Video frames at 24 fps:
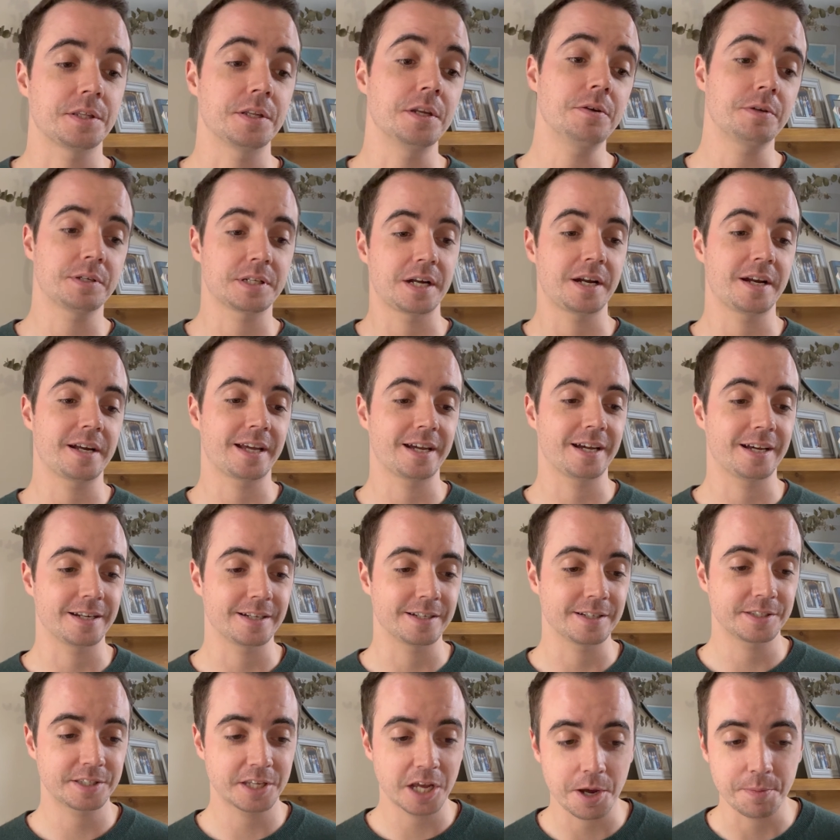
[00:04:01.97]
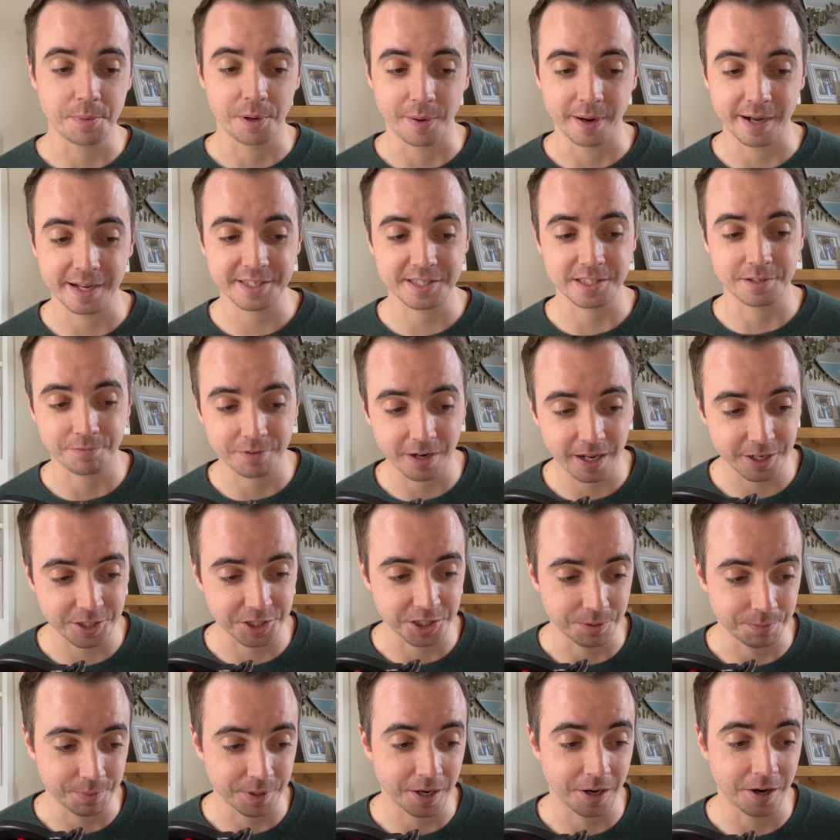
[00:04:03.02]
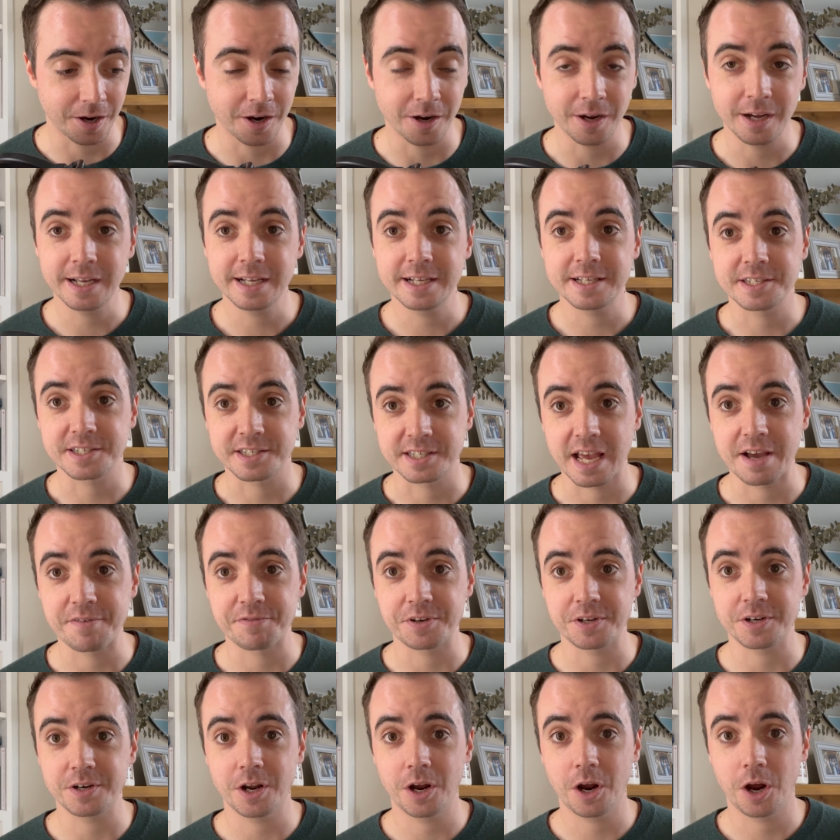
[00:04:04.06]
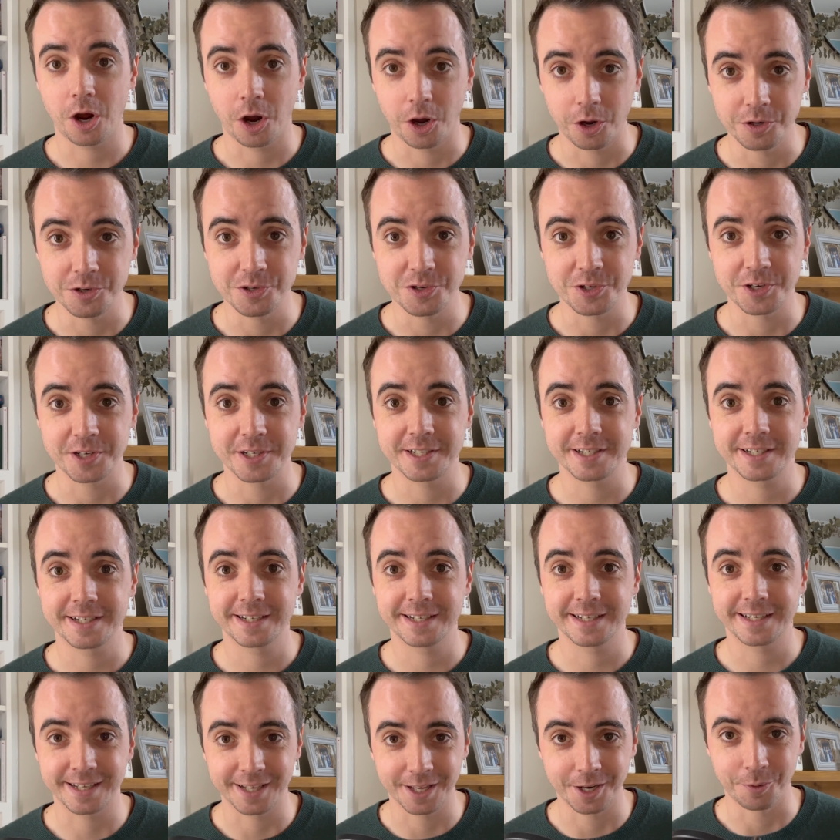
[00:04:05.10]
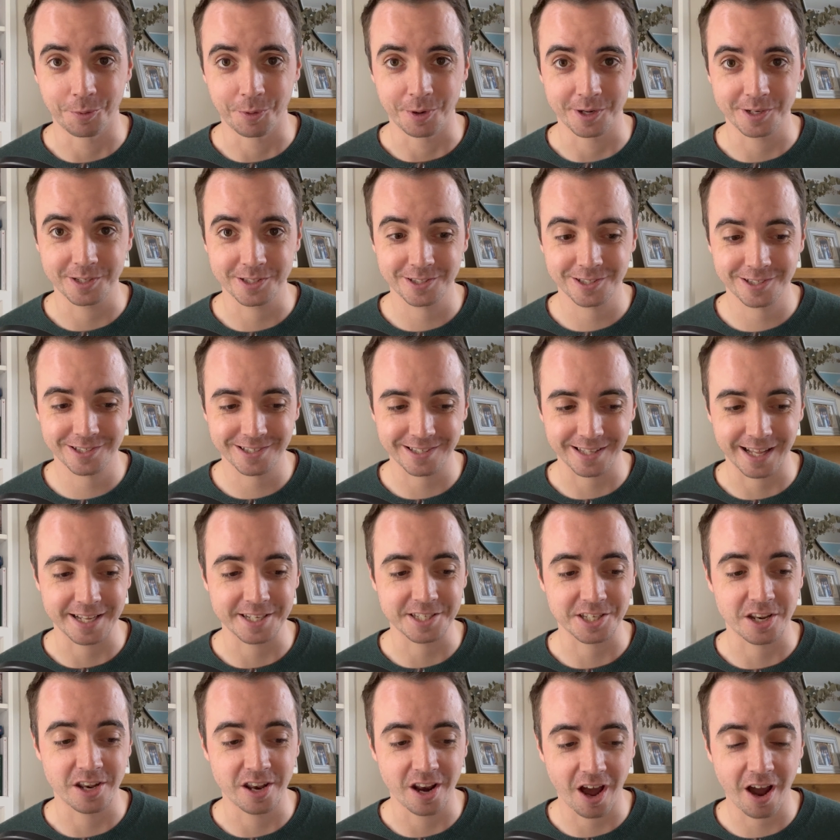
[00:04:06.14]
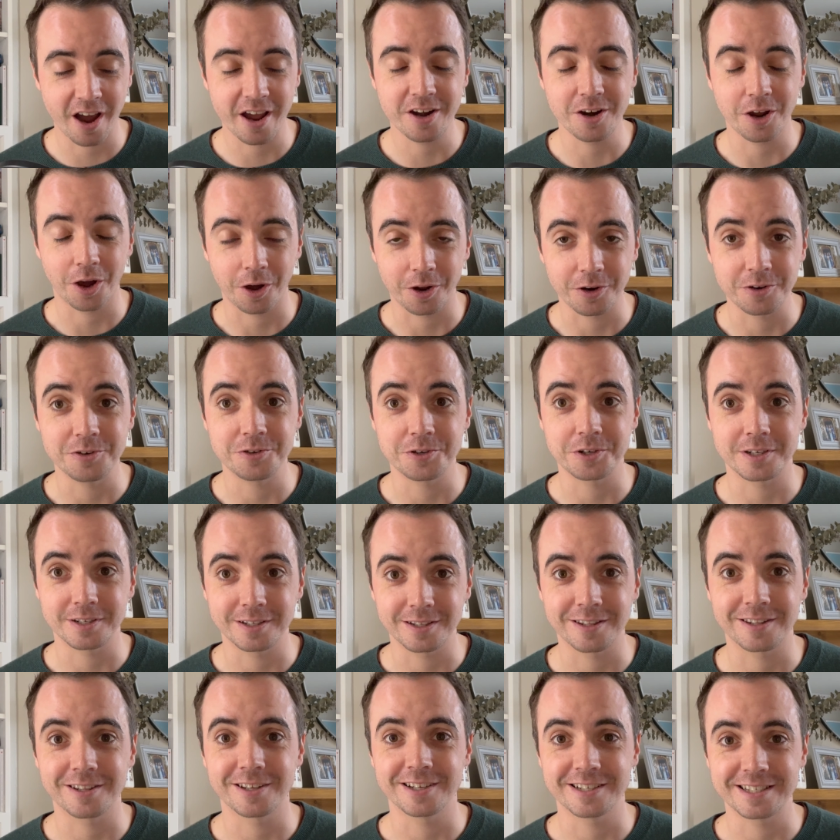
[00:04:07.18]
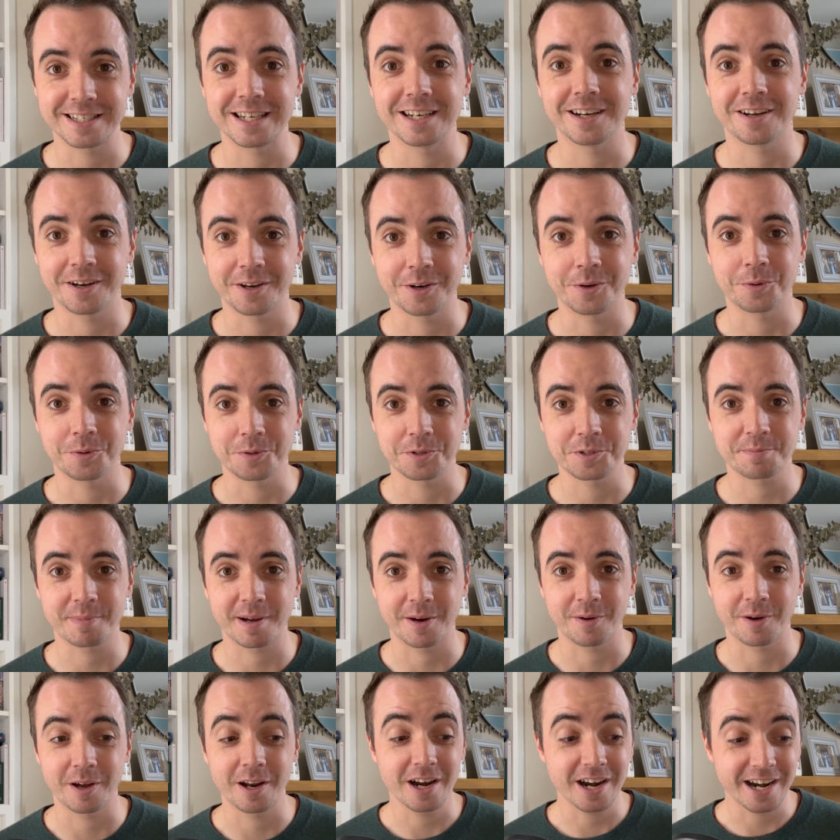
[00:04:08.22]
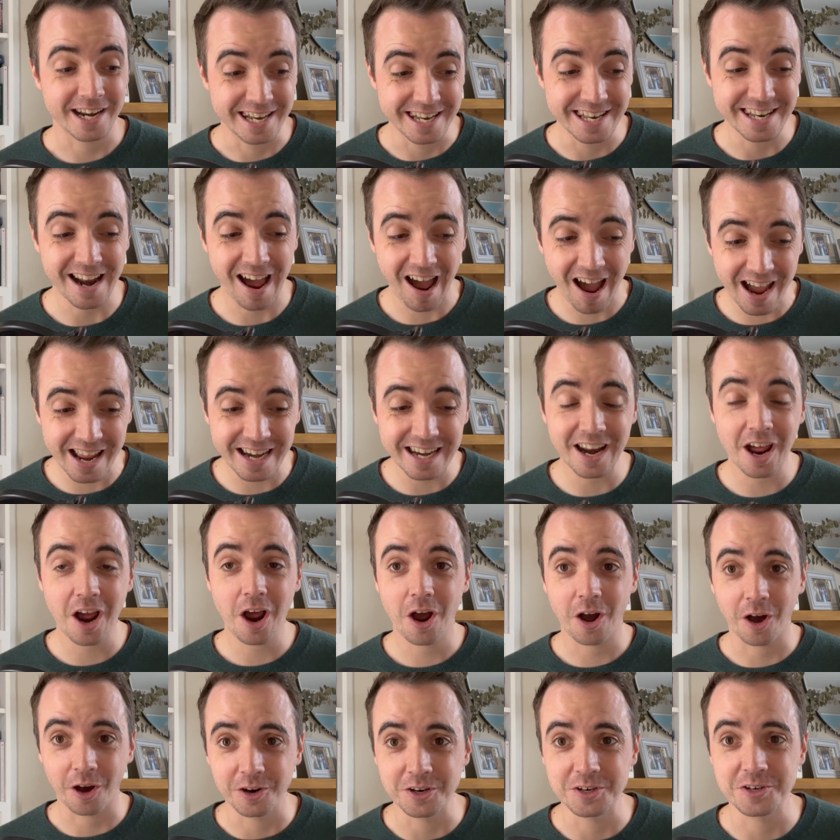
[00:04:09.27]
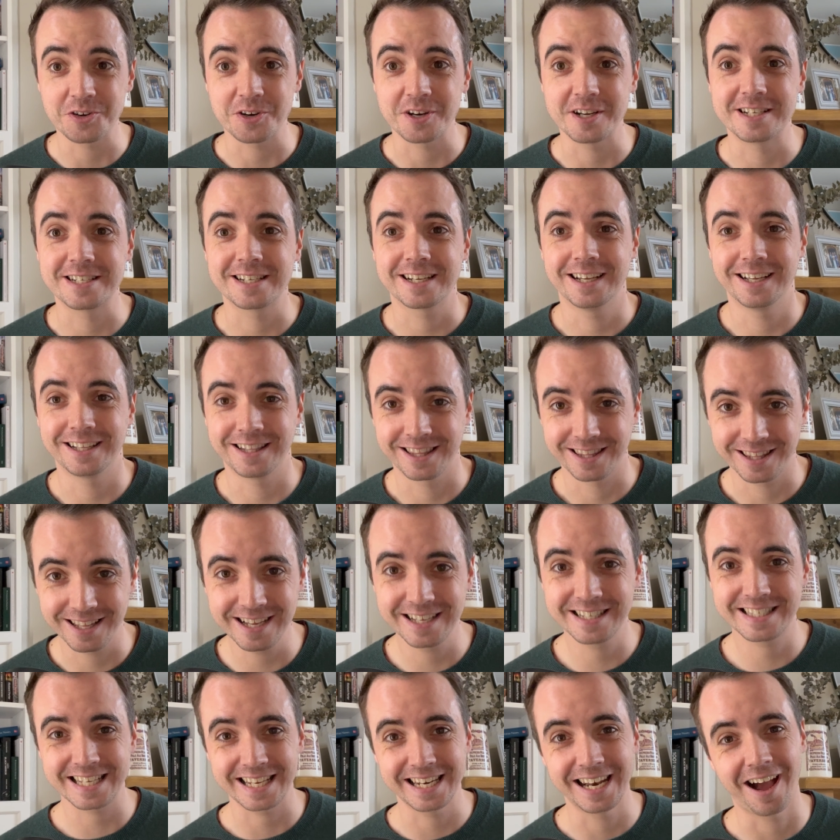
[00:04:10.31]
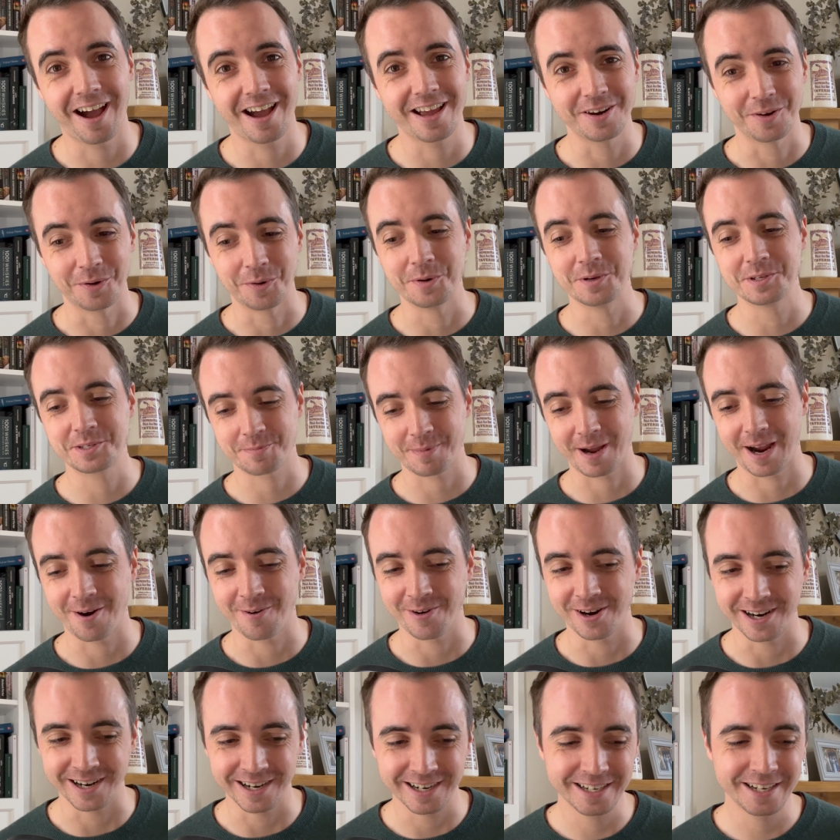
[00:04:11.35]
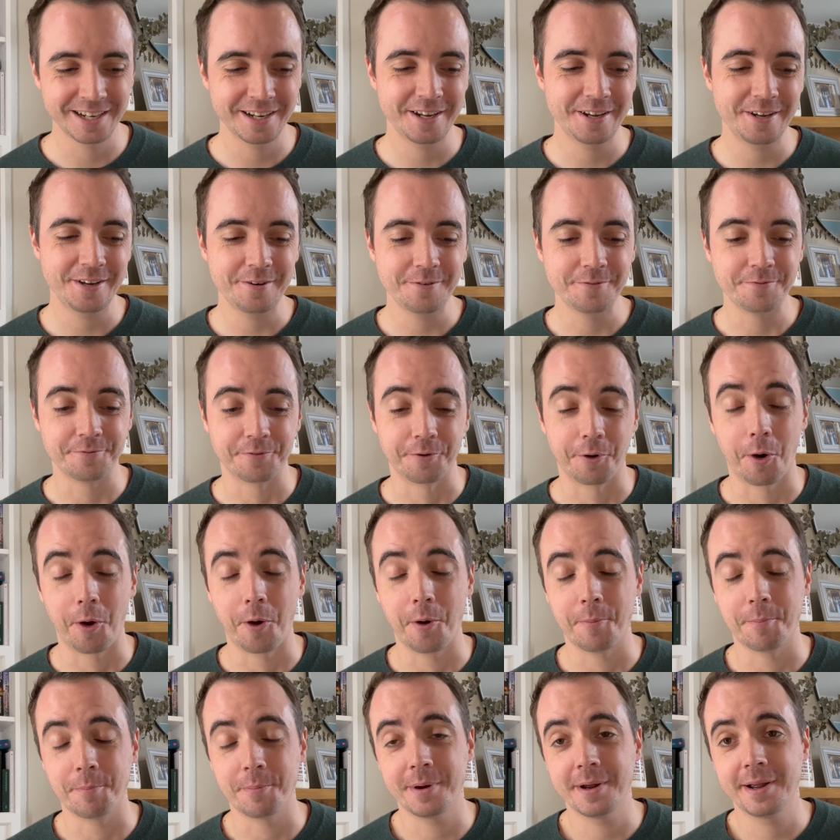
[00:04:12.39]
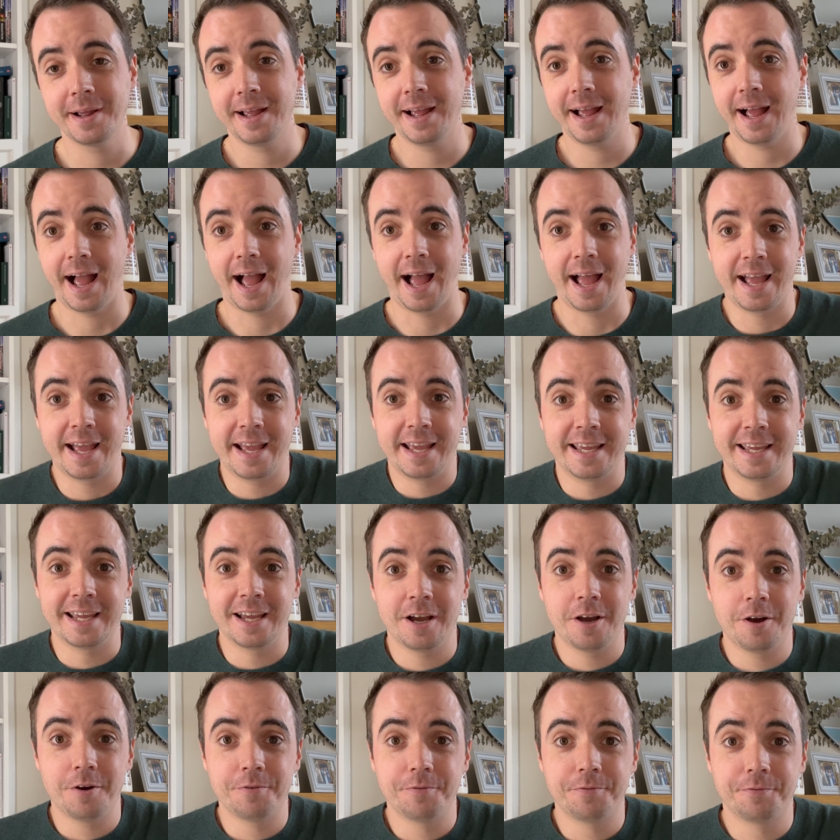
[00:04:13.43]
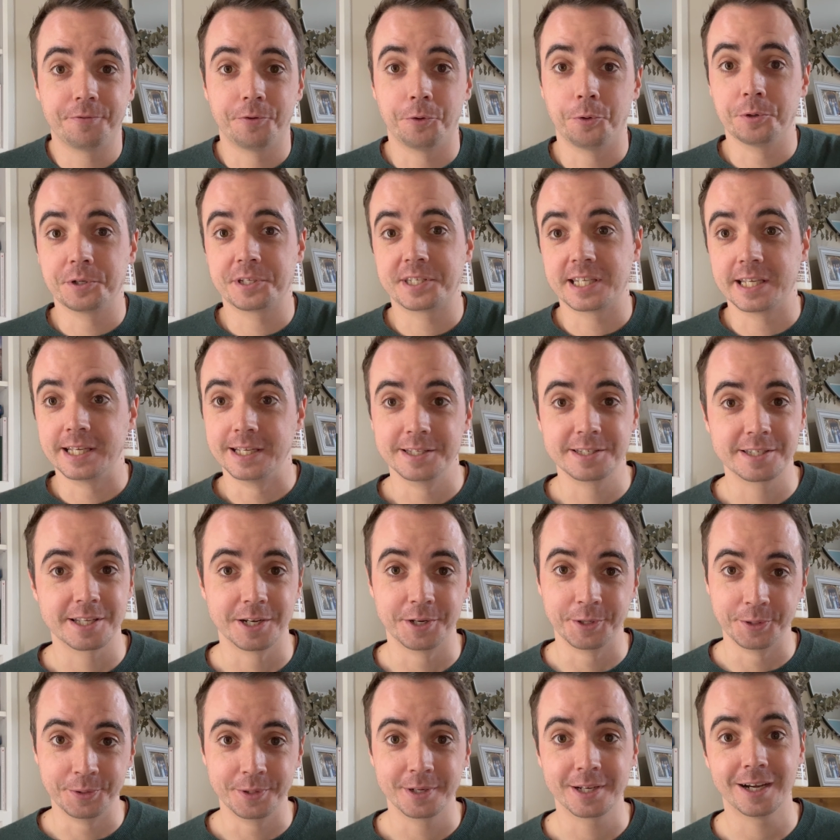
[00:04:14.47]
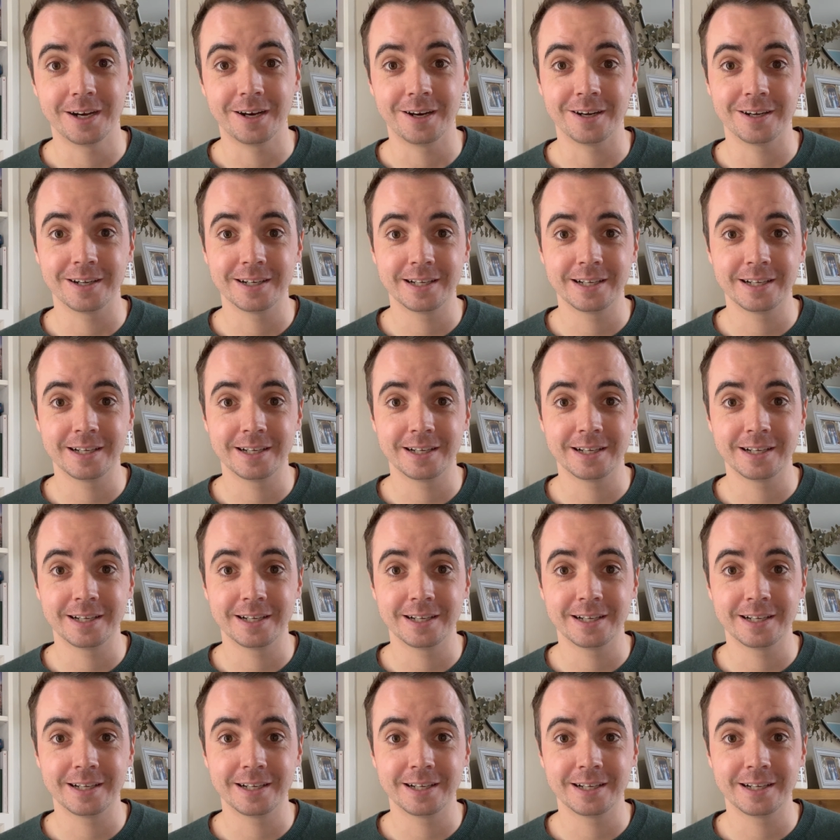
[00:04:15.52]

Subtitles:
new Taycan Turbo S, the flagship car, 700 kilowatts. That's 939 horsepower. 939 horsepower from a 4-seat saloon car.